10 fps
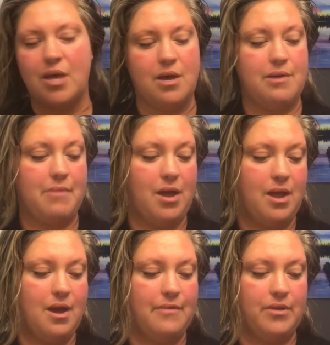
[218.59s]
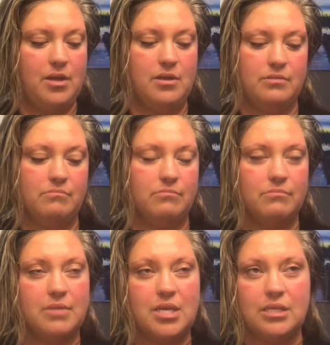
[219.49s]
I haven't
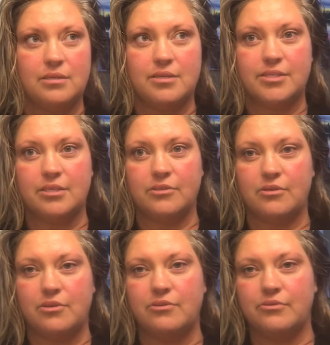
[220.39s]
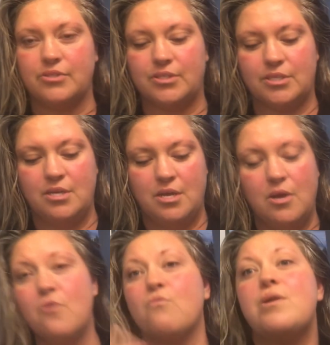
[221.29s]
made any sales or used
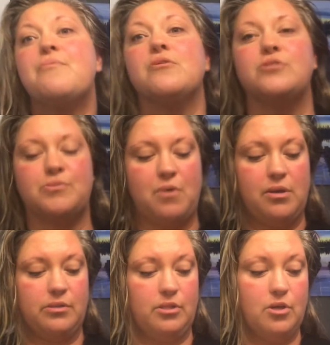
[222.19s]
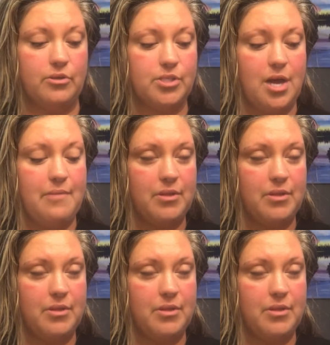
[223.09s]
repurchase product in a long time.